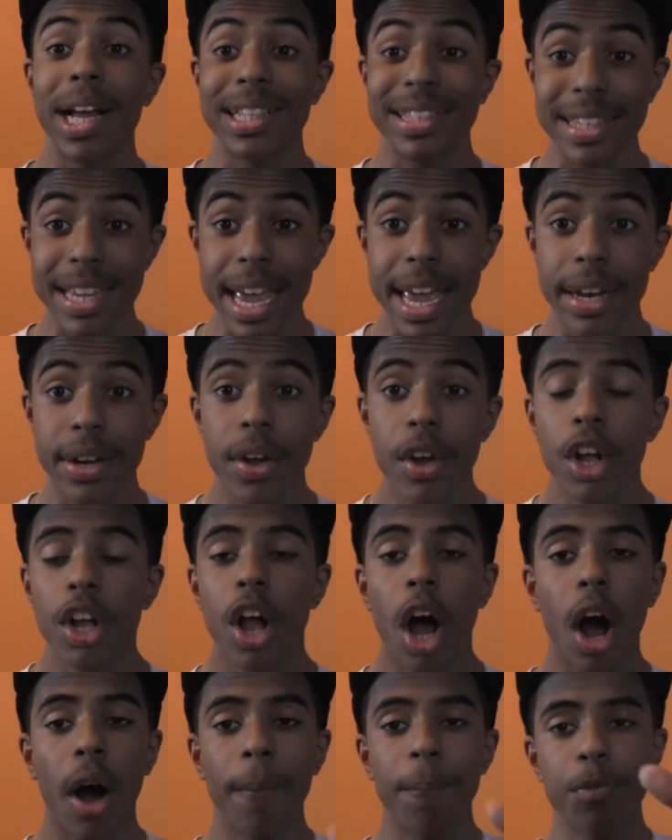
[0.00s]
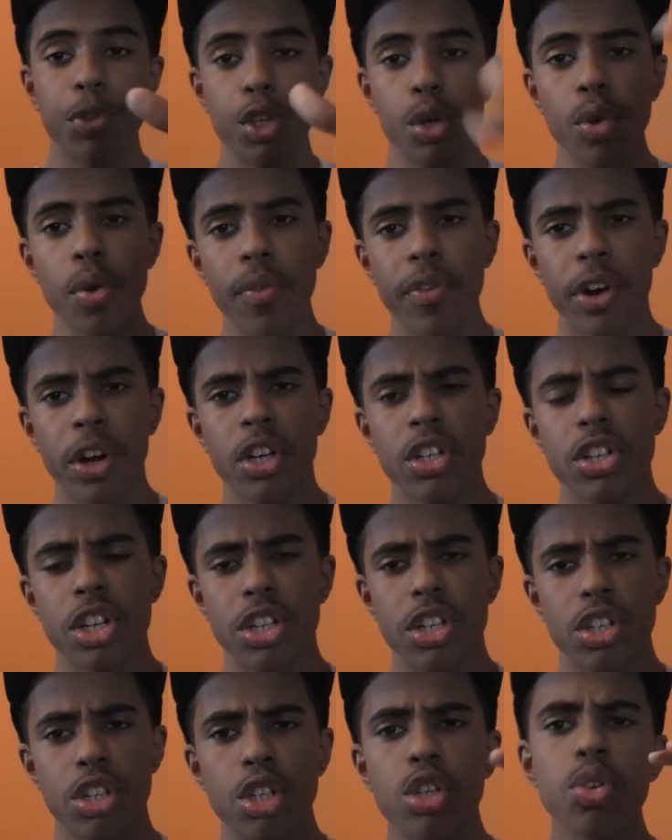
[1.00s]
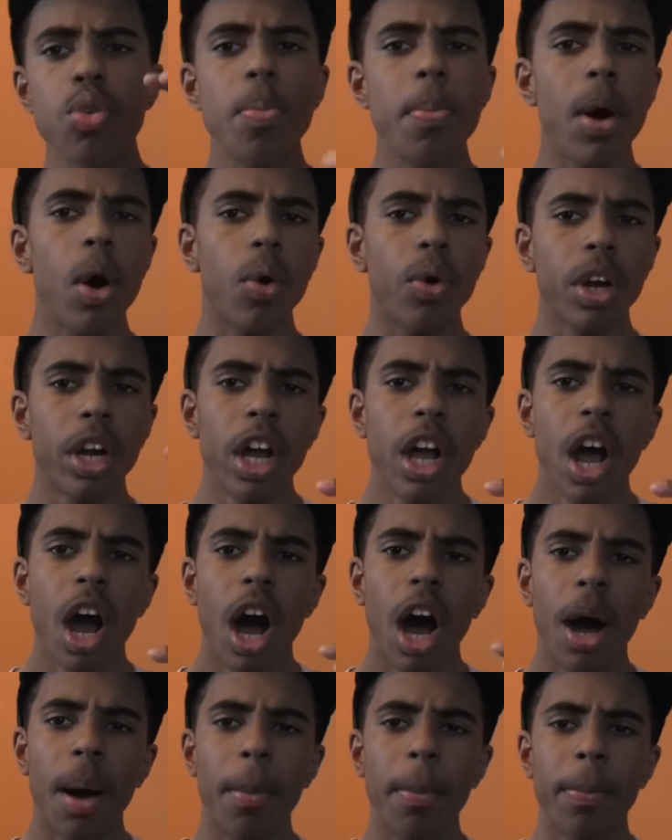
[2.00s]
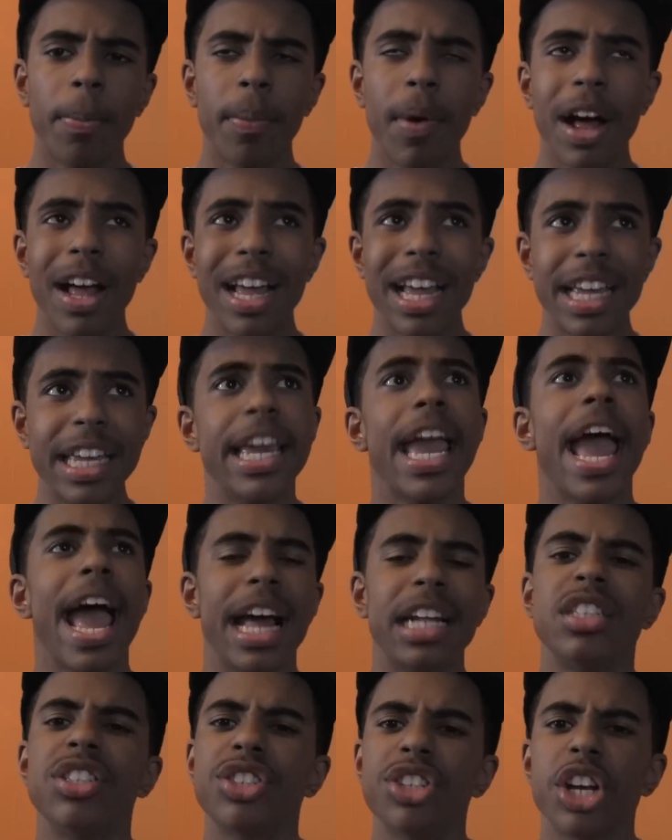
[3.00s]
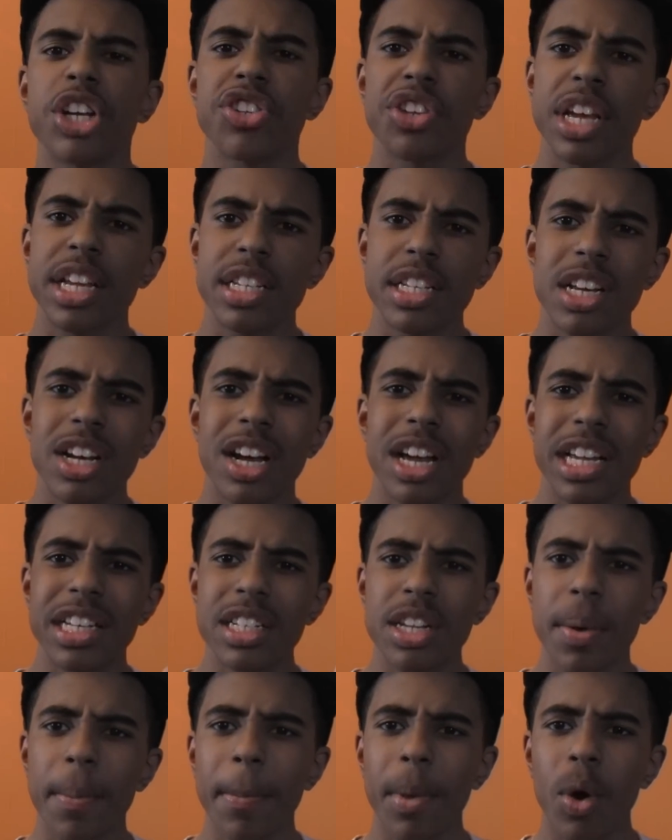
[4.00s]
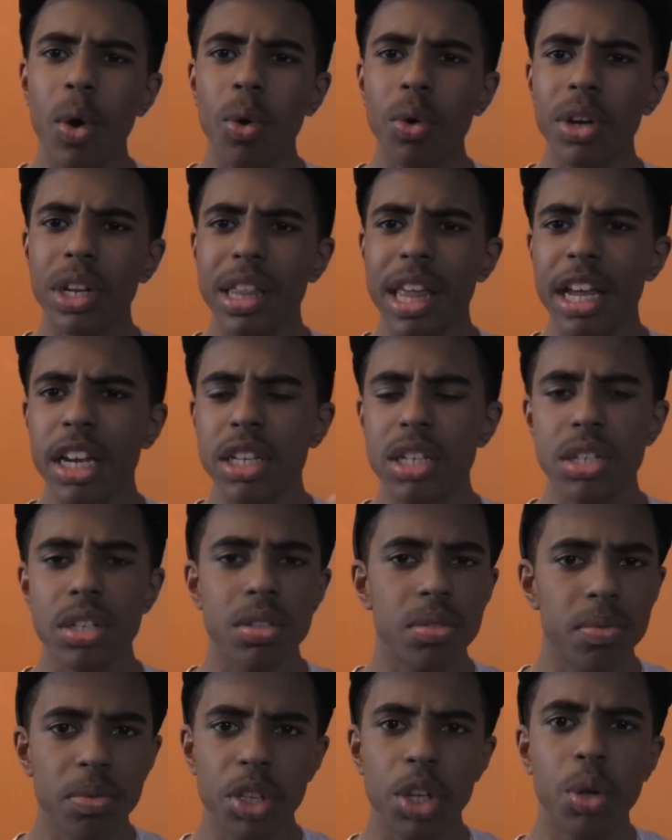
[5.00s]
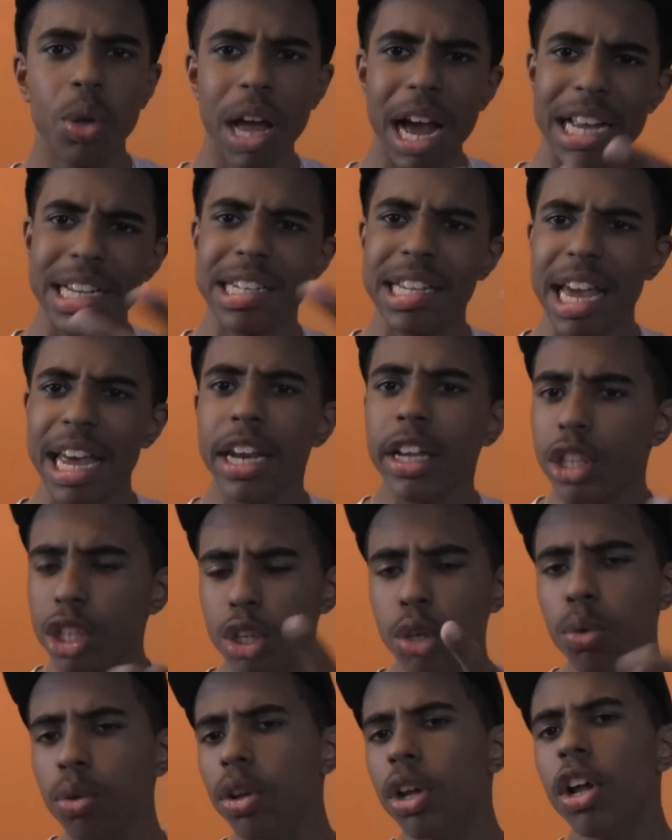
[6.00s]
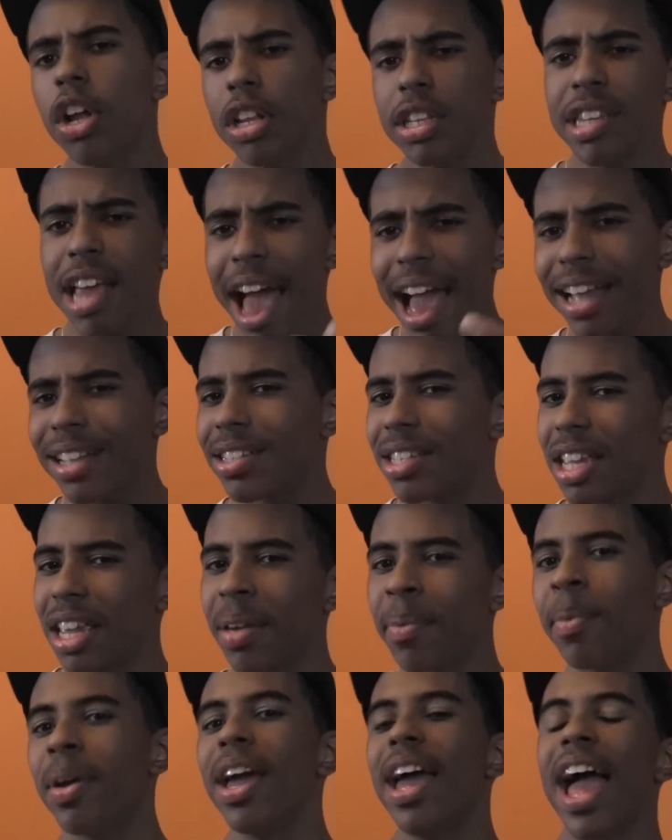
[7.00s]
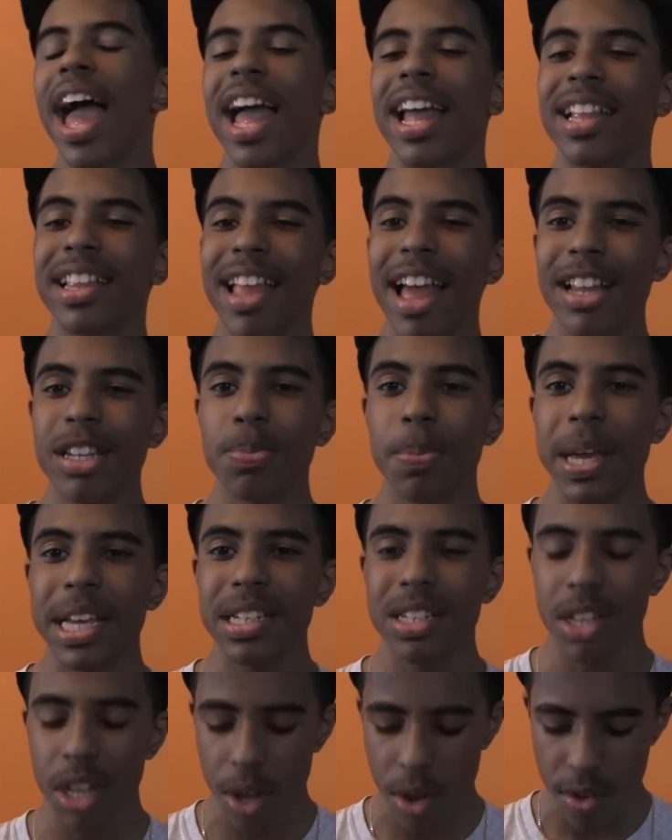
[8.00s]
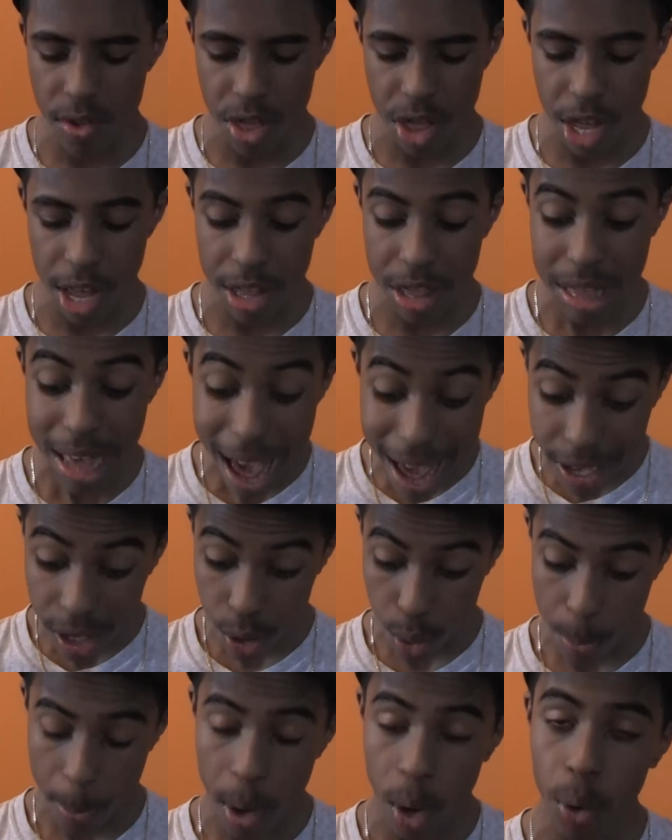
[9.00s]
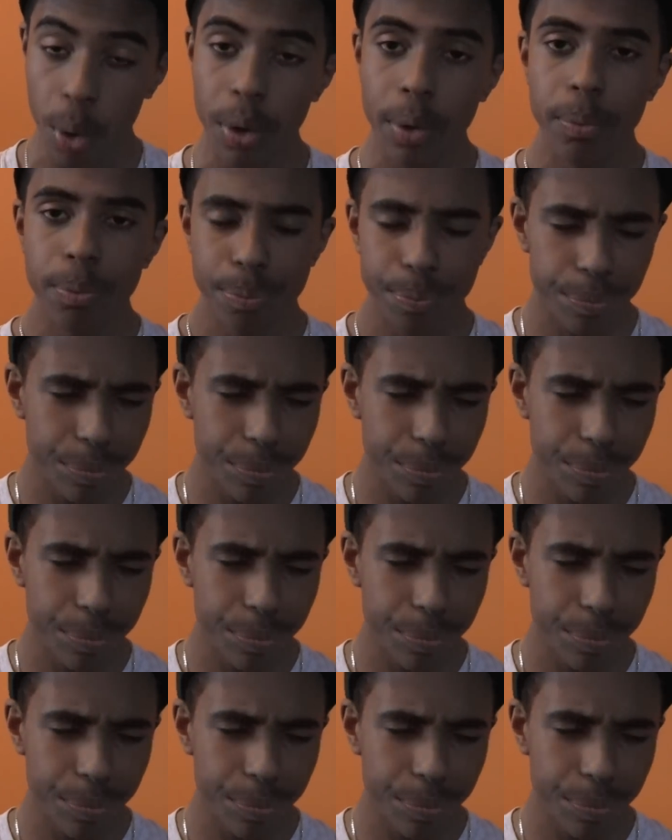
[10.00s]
I did. 2 versus 2 mode, yeah, it's a mode that's, you guys get it, 2 tag team, and that's basically that new mode.